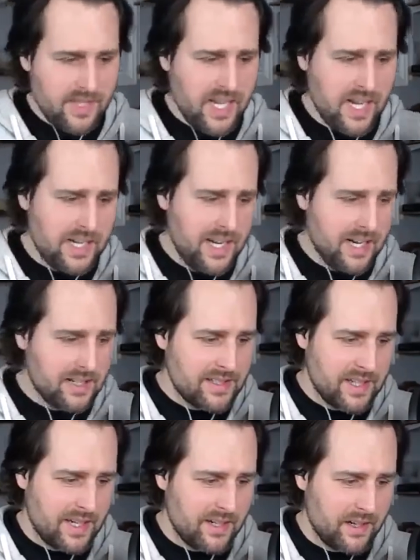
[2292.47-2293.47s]
And he had us
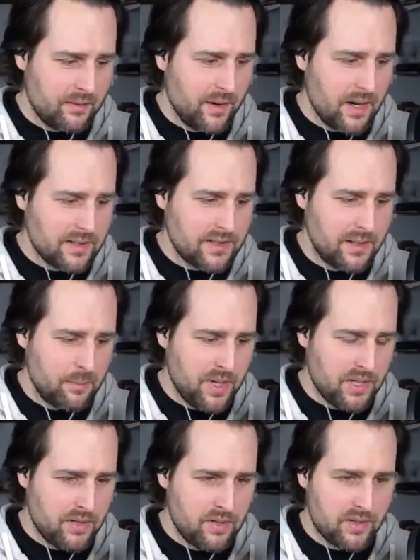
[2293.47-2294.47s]
standing on rocks on the
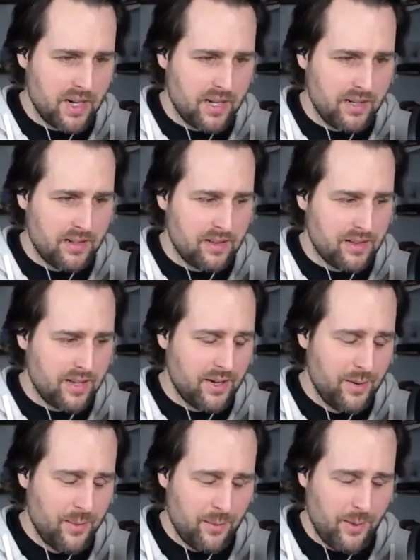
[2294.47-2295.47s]
beach, and the
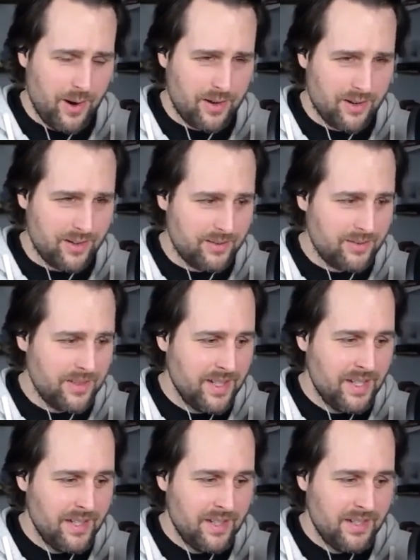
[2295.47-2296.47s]
water,
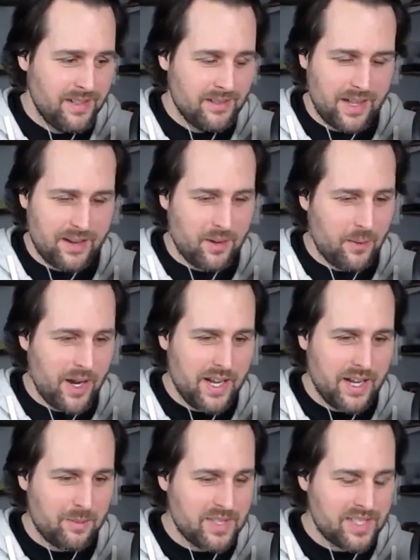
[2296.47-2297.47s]
I don't know why
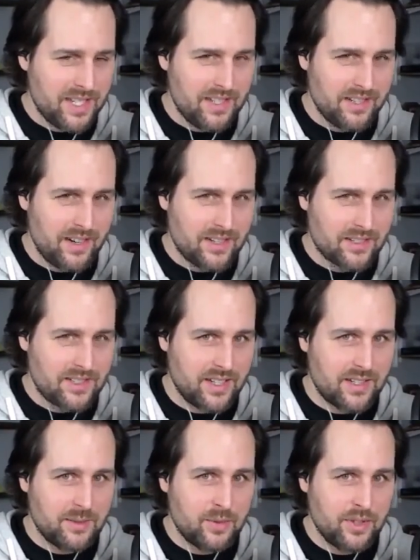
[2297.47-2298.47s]
he had me stand there. I just
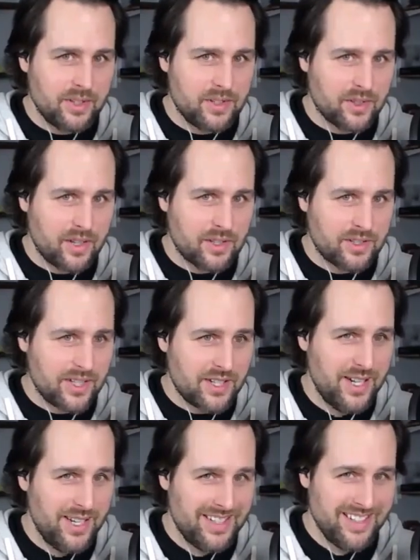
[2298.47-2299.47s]
got completely drenched.
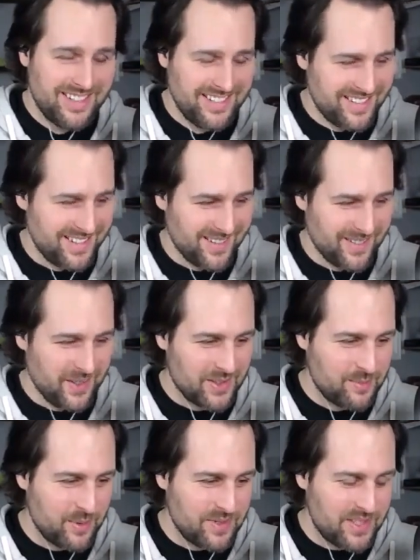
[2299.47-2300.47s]
So
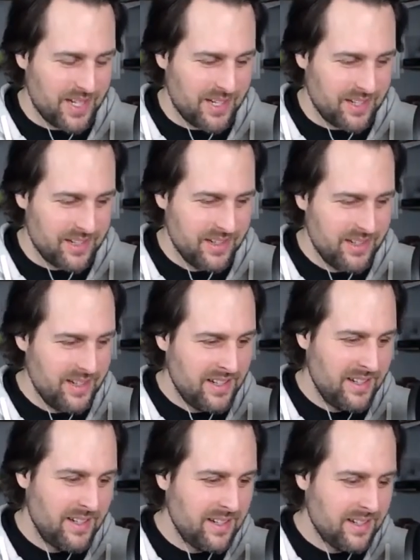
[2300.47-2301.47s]
those boots kind of
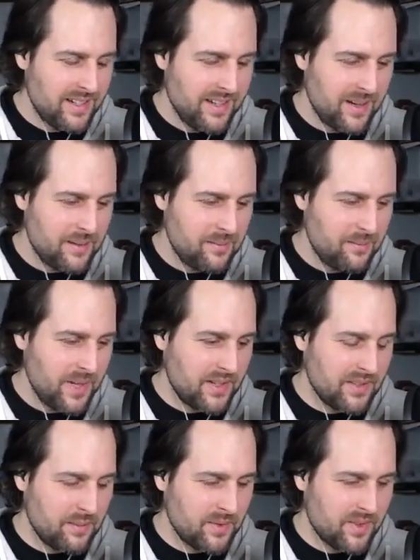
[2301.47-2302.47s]
got
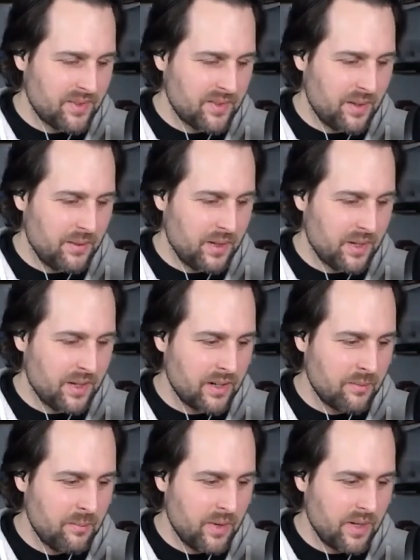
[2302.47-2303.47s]
messed up with the salt
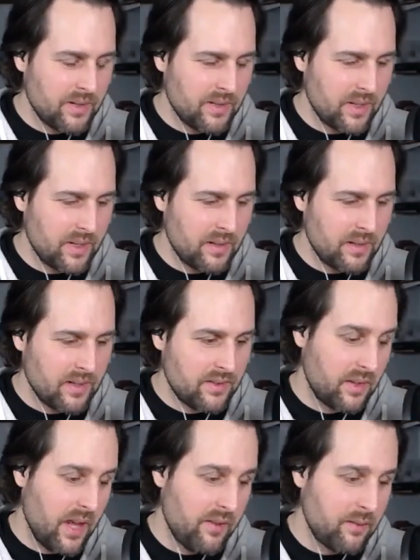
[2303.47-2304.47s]
water, but I
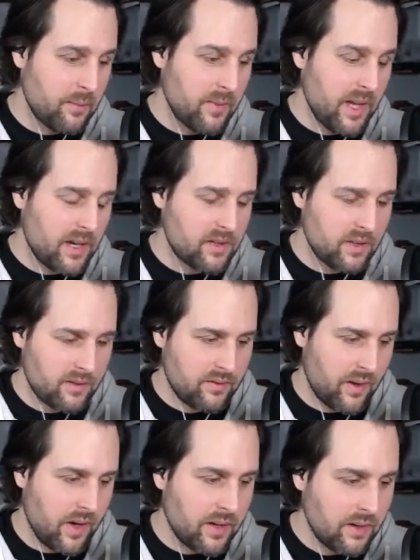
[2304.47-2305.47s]
still have them. They actually look
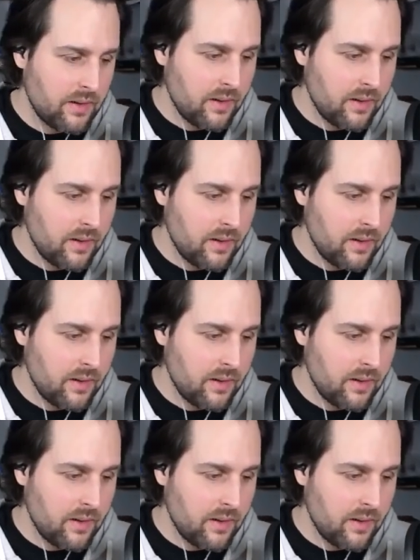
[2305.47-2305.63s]
fine.